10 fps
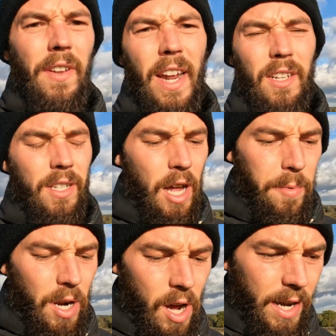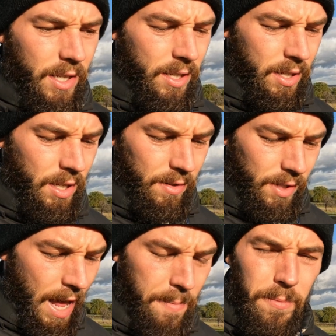yeah, the next couple of hikes
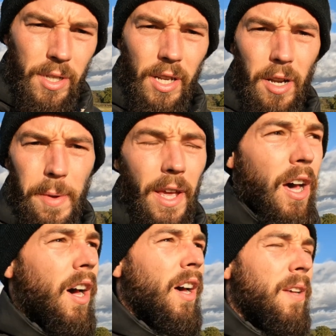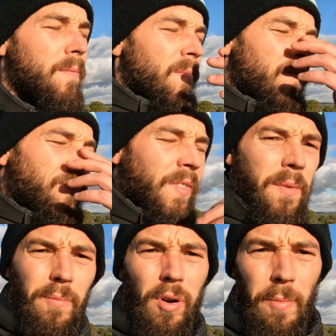and camps are going to be
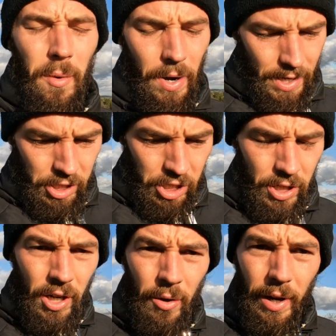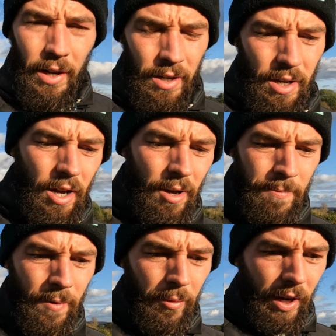probably when it's snowing.
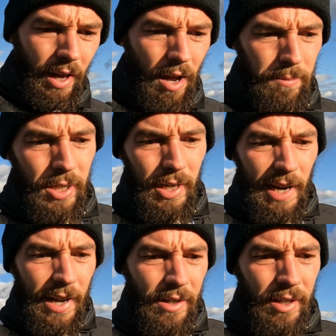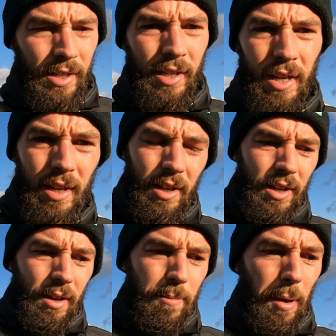I want to get up to the lakes
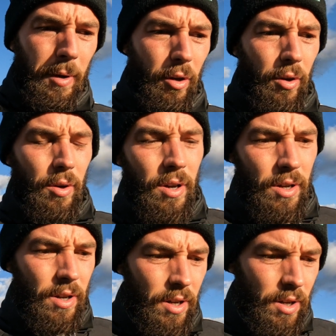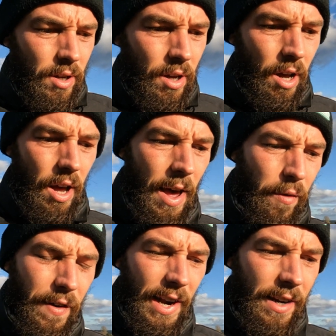and maybe do
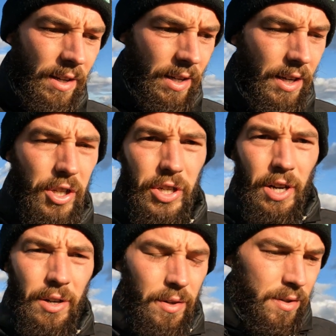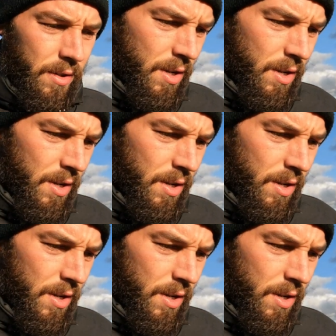Helvellyn in the snow.